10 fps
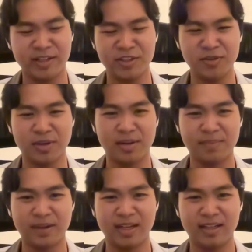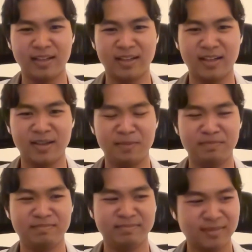Europe.
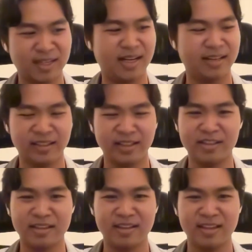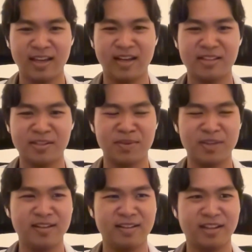And I think it's
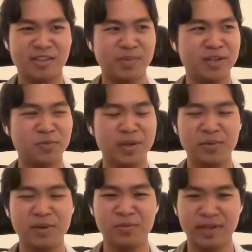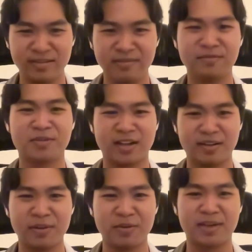been a win-win-win for
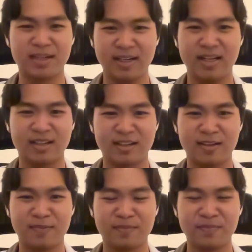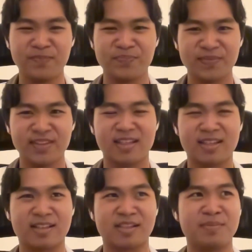everyone.
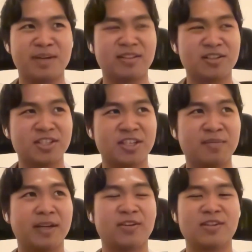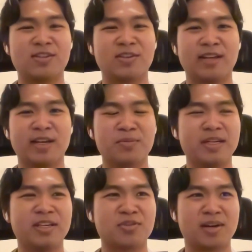It's a mentorship, and also like
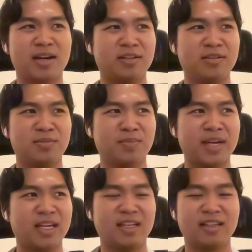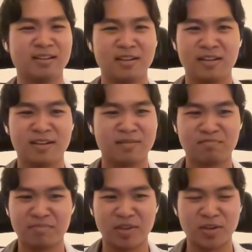we try to pay,
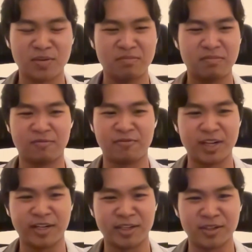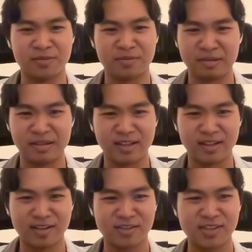very good
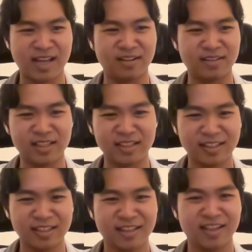salary